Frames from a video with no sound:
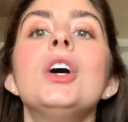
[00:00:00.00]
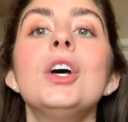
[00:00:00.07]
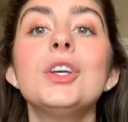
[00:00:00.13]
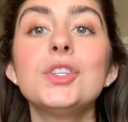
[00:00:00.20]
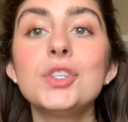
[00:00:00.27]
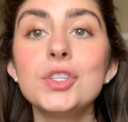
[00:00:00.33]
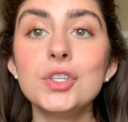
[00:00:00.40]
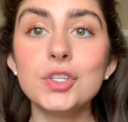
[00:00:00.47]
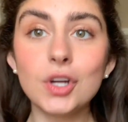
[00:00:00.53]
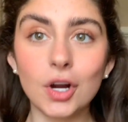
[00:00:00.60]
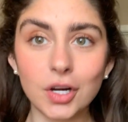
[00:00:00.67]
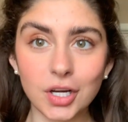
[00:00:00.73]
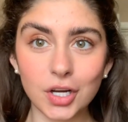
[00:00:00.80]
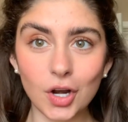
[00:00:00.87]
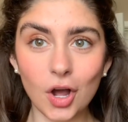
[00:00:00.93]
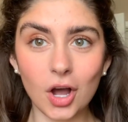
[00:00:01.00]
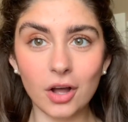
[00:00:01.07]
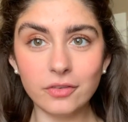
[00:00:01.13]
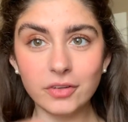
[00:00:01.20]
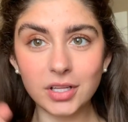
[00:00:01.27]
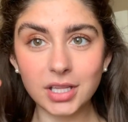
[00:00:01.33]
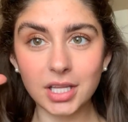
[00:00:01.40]
start it
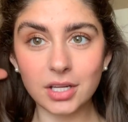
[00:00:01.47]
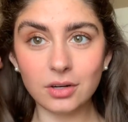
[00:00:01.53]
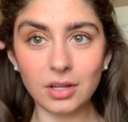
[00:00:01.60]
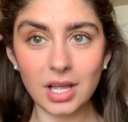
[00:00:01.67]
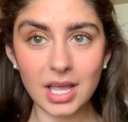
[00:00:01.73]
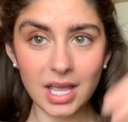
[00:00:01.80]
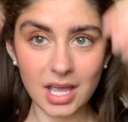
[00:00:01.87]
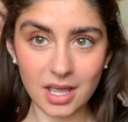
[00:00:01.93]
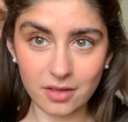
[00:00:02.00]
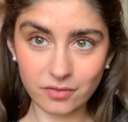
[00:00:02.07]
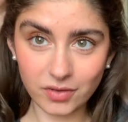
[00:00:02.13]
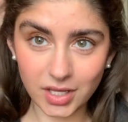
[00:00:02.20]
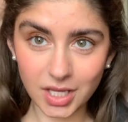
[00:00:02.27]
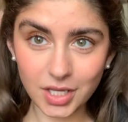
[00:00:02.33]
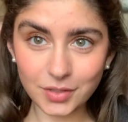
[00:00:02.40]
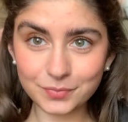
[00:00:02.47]
off a little heavy.